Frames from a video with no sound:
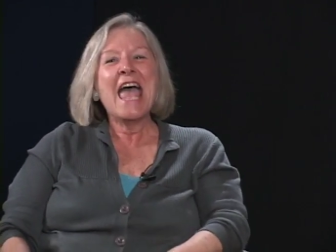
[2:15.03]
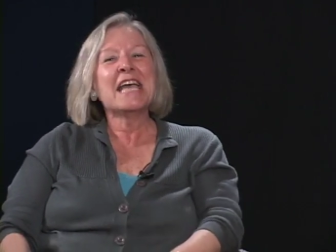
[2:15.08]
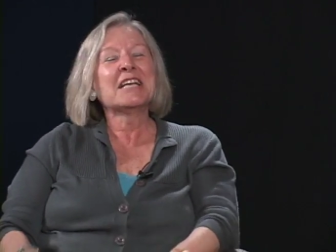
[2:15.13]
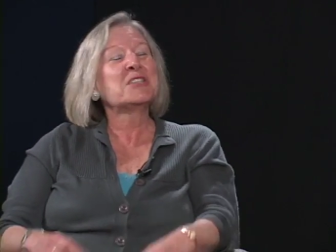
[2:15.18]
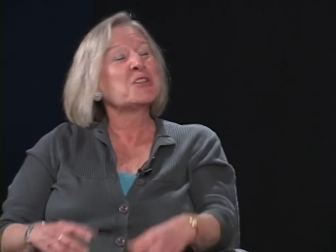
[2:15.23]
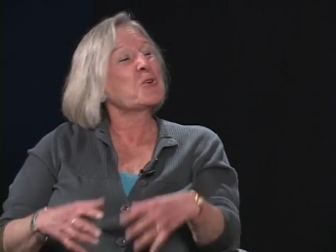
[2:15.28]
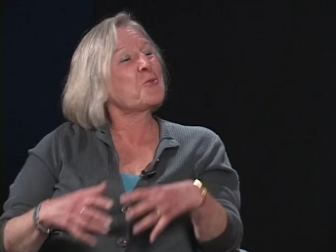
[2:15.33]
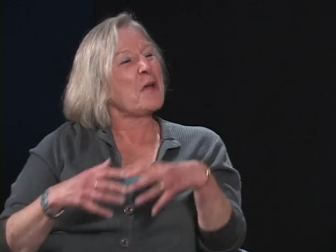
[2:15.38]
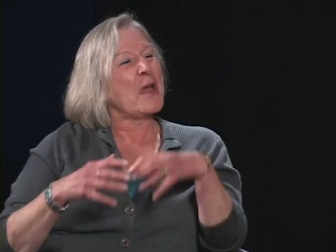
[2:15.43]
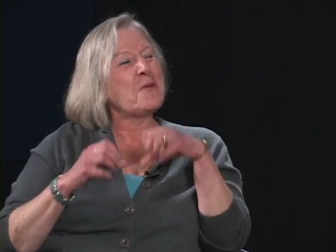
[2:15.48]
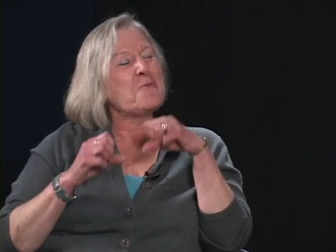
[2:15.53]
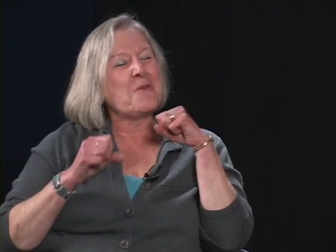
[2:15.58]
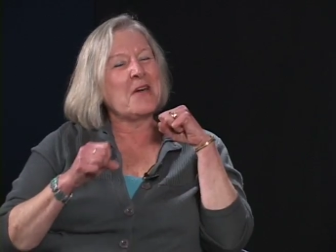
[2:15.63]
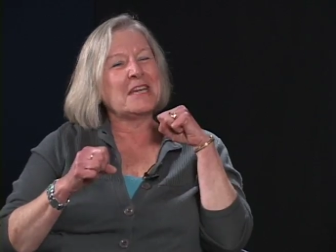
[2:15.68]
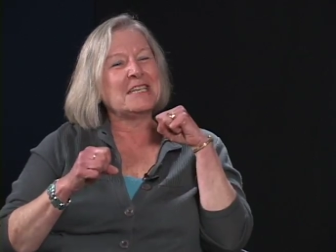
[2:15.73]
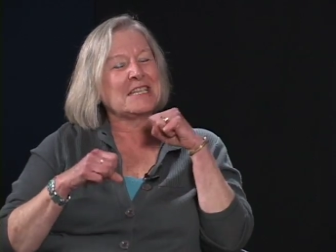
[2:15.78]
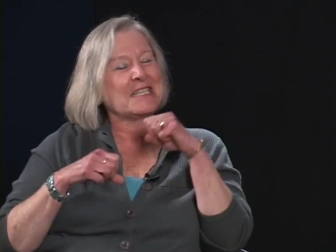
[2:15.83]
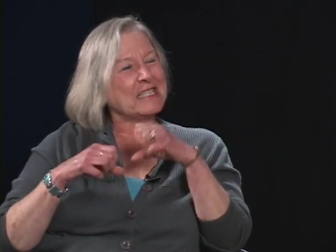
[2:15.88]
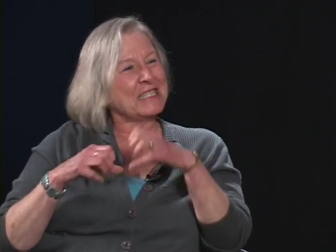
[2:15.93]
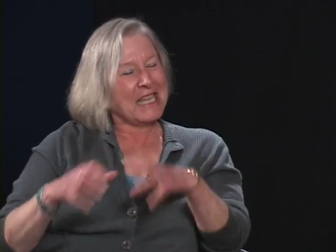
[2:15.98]
It's a great
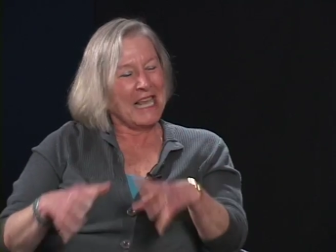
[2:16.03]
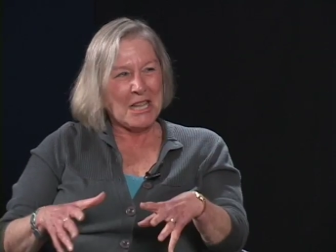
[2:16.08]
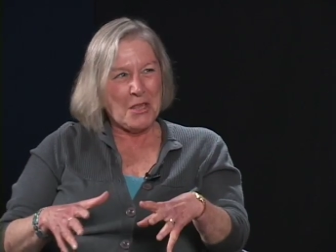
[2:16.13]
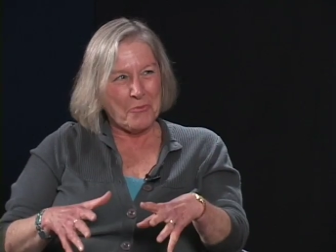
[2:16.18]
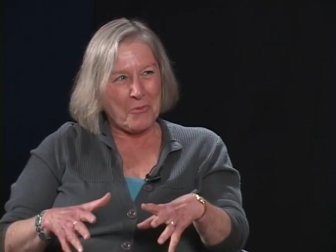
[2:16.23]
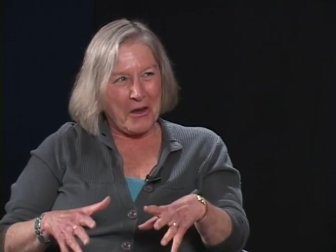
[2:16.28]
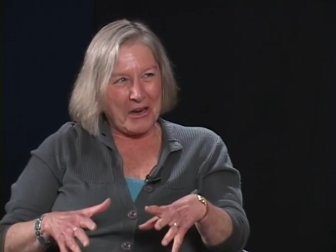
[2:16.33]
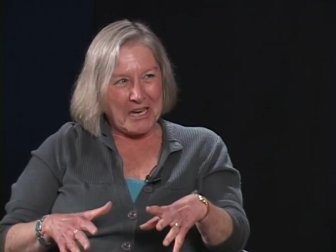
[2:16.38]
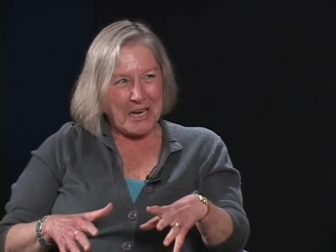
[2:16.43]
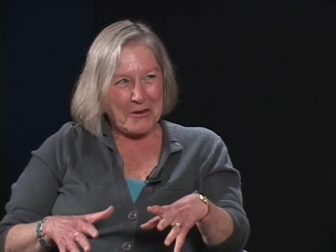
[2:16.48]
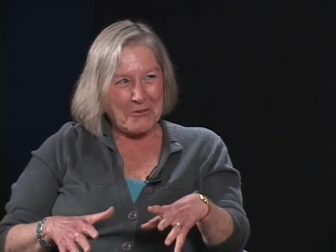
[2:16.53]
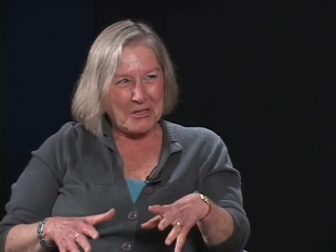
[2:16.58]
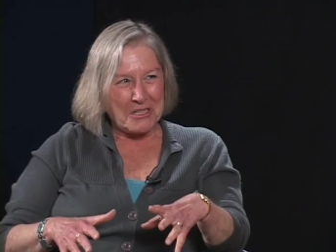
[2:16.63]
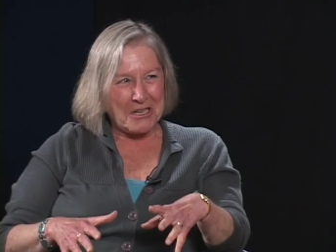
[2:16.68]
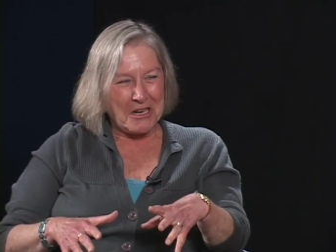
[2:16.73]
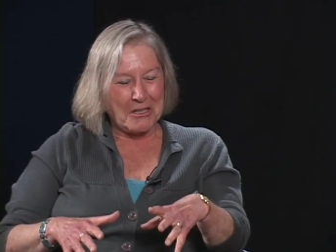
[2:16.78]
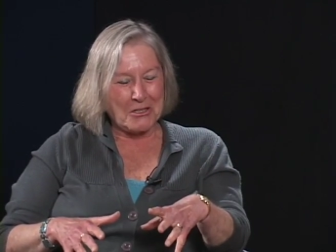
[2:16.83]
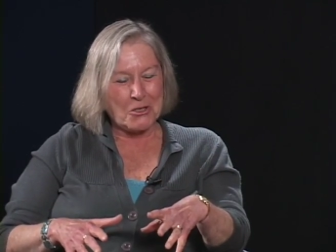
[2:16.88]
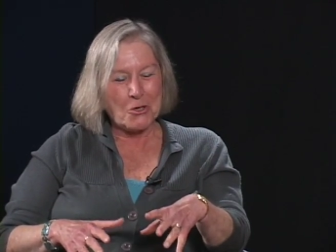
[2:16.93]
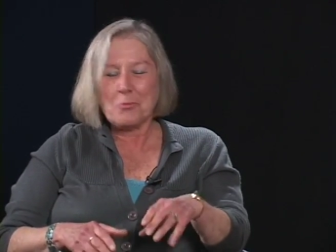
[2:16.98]
way to celebrate Irish
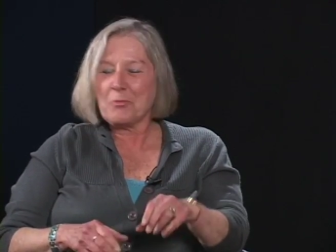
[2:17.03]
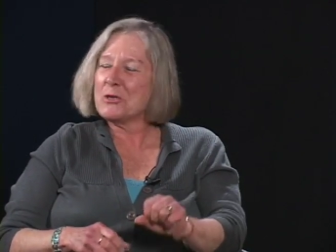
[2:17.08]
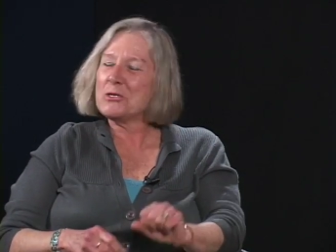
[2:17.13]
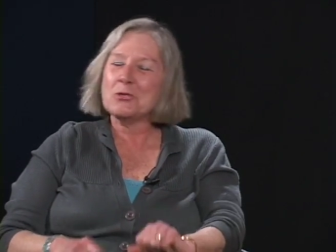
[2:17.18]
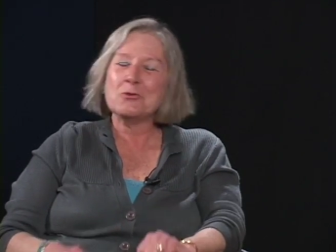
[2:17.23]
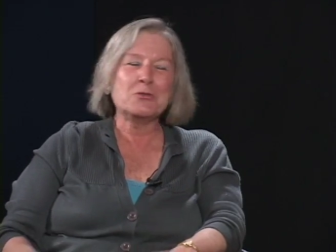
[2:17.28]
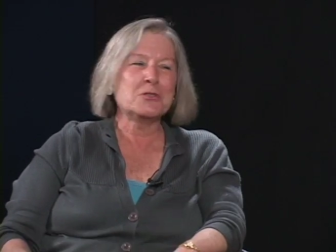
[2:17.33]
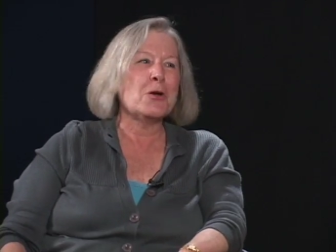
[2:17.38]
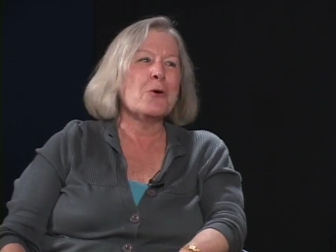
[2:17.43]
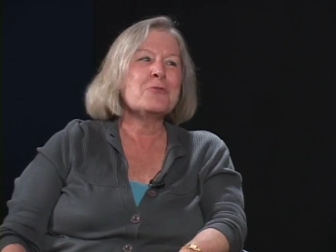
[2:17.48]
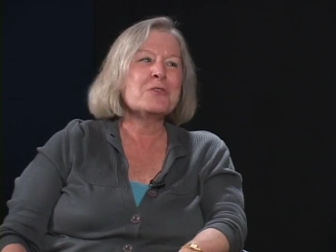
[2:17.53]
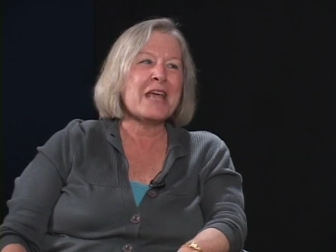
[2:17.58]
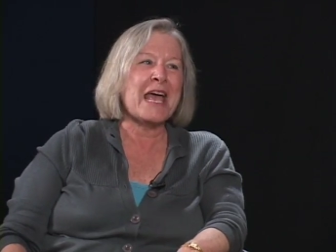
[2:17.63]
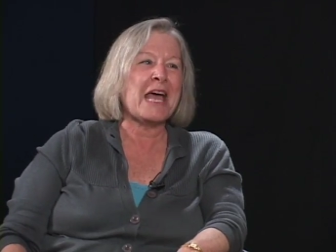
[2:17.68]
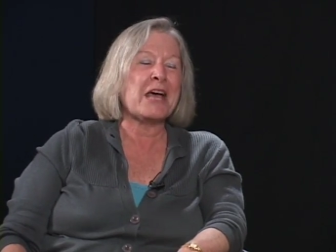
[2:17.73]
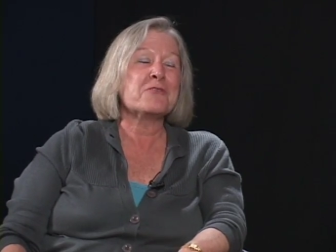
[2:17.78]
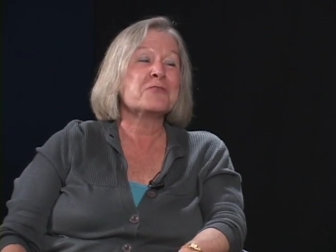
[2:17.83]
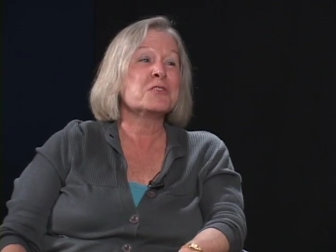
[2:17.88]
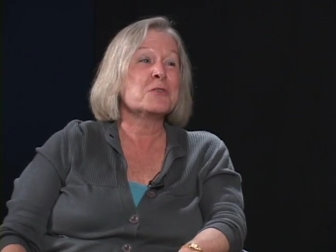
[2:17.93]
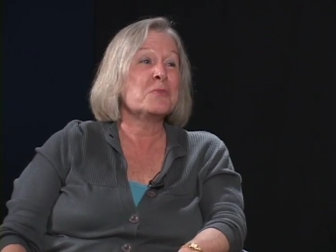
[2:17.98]
culture, but you don't
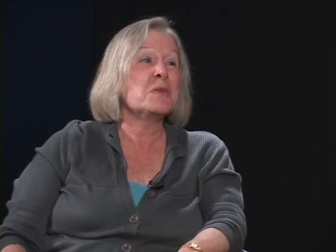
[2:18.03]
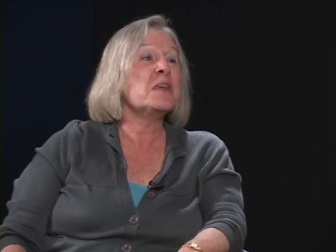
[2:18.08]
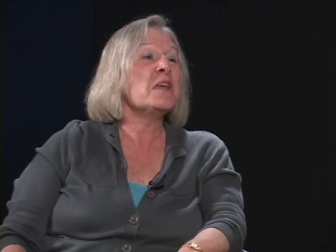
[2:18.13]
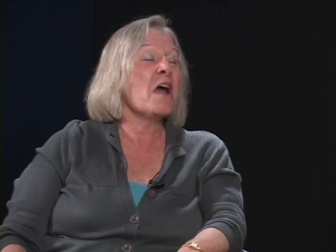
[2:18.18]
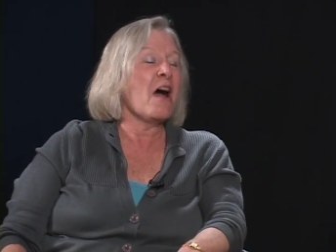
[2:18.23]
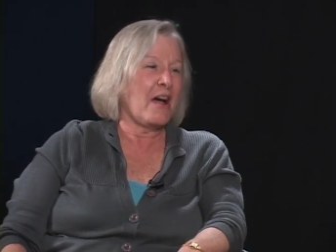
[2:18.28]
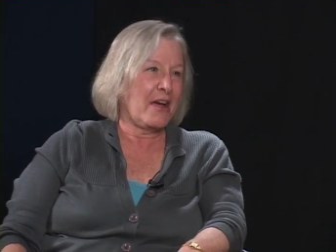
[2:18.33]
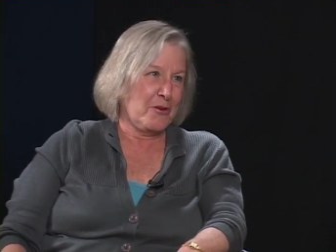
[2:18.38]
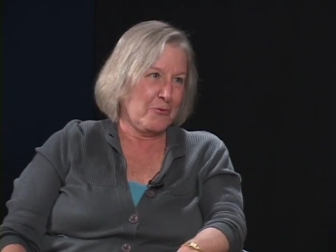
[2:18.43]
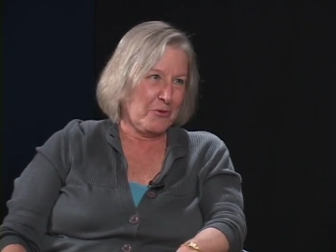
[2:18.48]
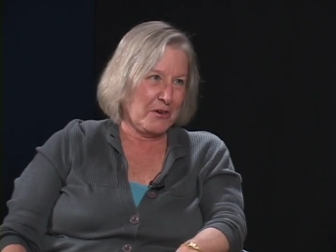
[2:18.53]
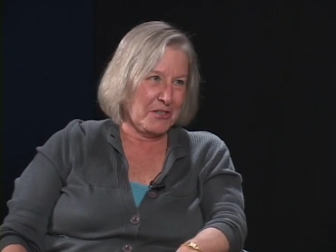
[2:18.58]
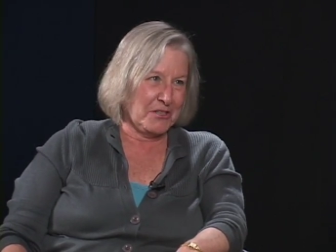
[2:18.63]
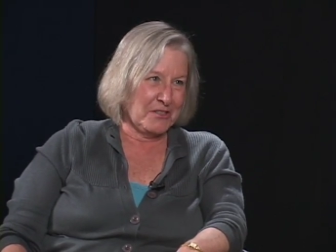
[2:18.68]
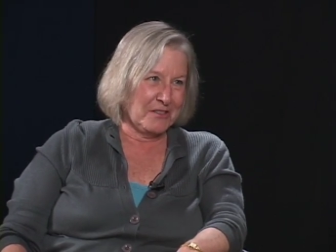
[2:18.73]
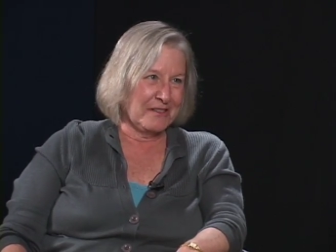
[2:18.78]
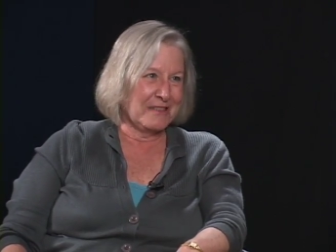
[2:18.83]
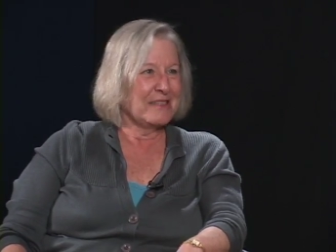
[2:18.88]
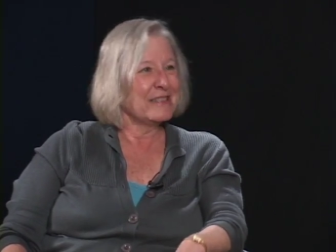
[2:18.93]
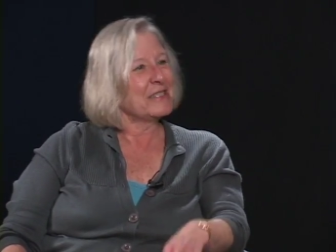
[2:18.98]
have to be
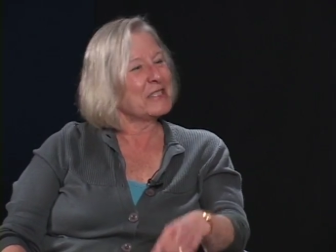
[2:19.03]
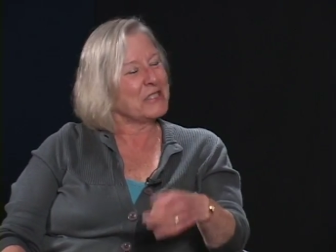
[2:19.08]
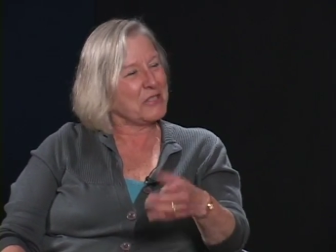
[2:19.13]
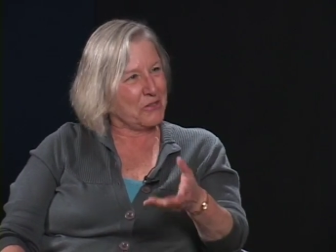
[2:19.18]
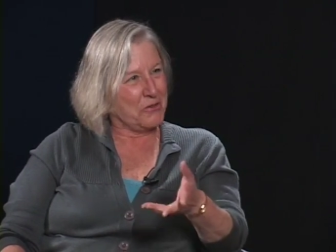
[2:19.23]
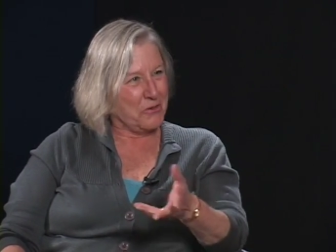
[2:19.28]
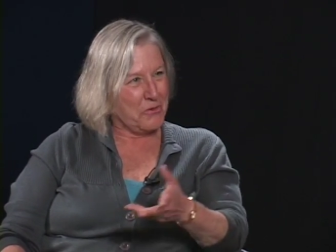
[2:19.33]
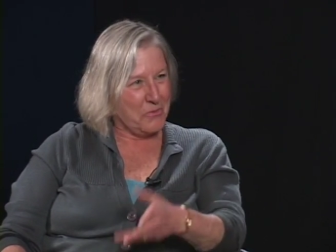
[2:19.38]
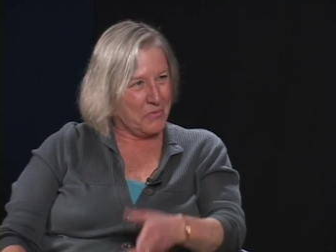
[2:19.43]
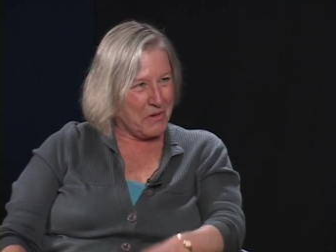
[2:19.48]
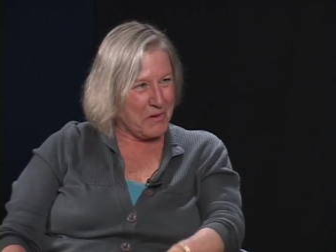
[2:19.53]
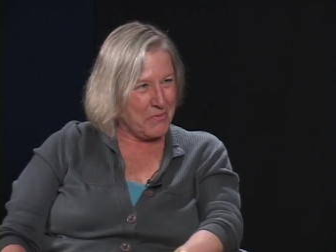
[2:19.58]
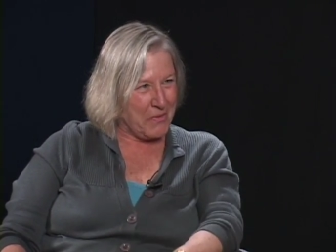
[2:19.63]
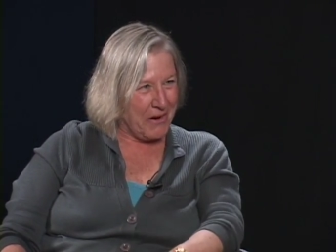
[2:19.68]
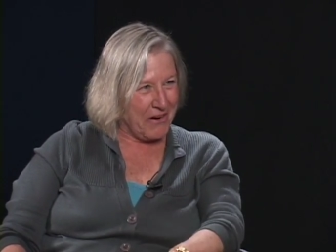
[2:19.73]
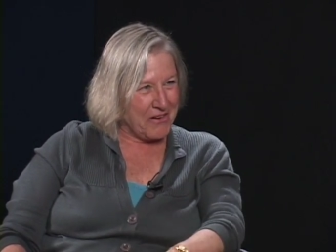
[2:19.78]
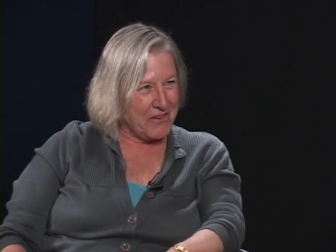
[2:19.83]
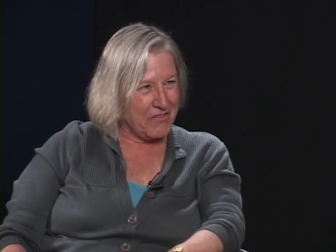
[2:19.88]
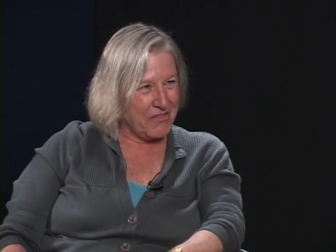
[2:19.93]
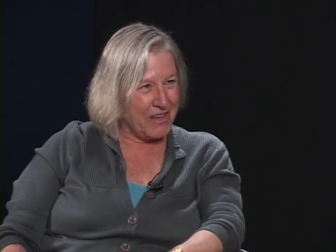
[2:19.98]
Irish to be
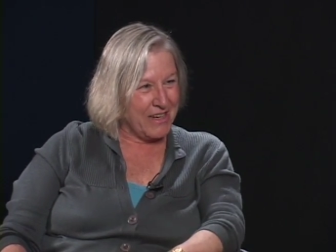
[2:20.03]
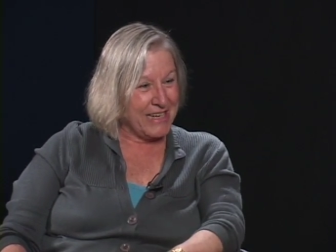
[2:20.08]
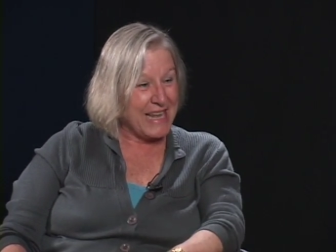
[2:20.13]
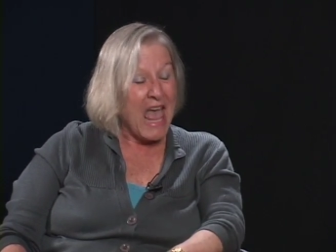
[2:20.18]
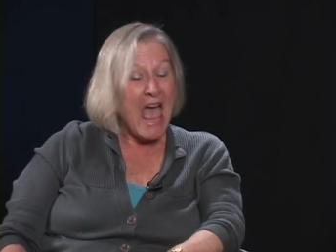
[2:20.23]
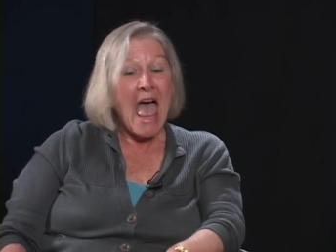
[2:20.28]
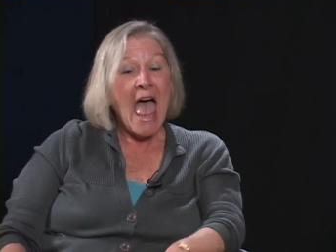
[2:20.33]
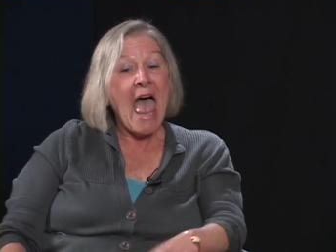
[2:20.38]
part of it.